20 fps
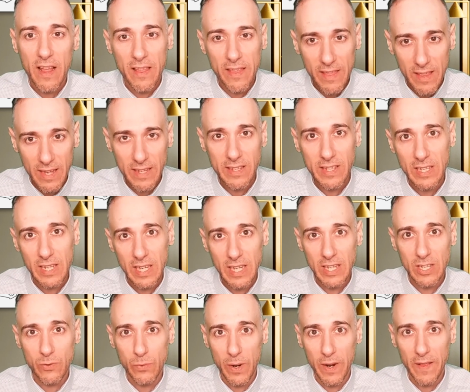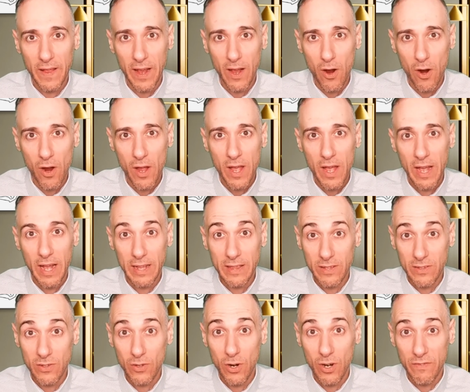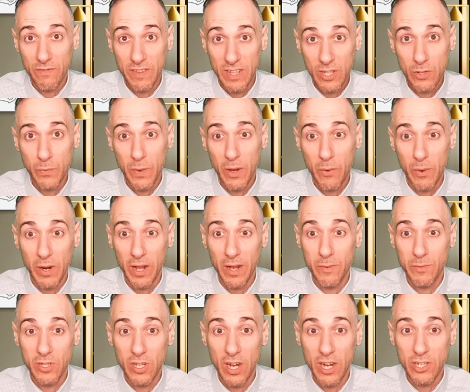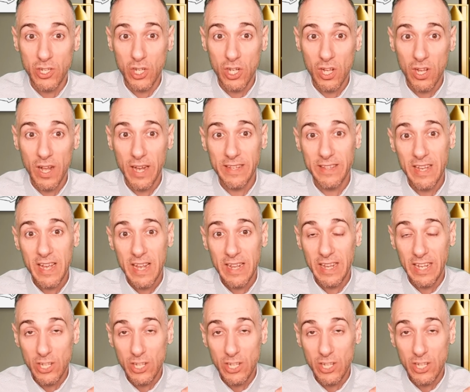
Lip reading: This is where they are at the start of this week when it comes to IG clients.